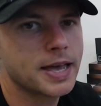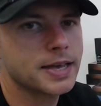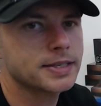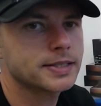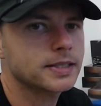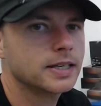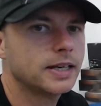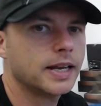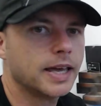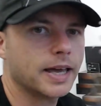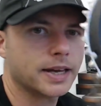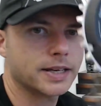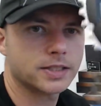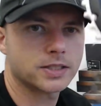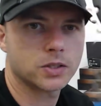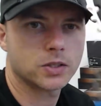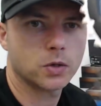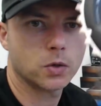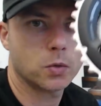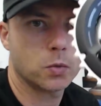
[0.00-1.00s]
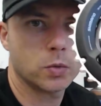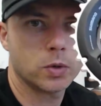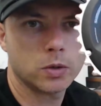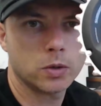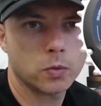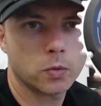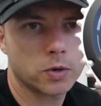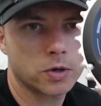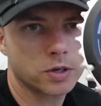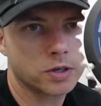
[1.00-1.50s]
SLX
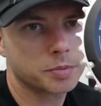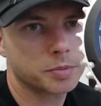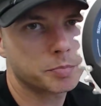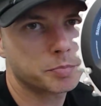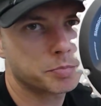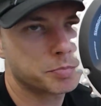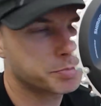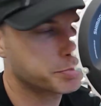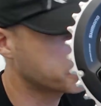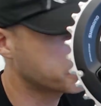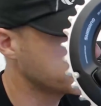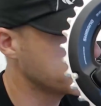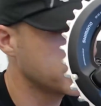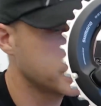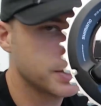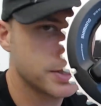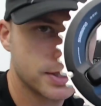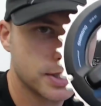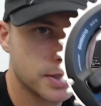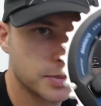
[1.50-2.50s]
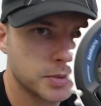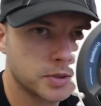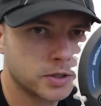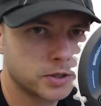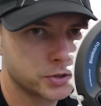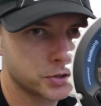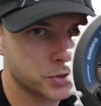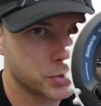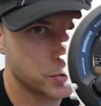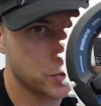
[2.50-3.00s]
will work pretty
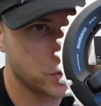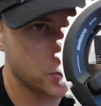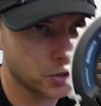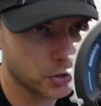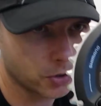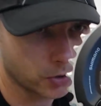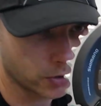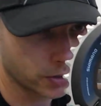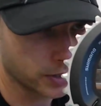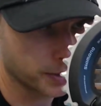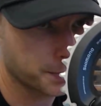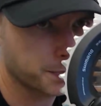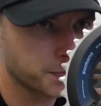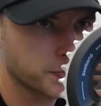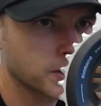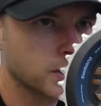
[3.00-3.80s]
similar to Diori.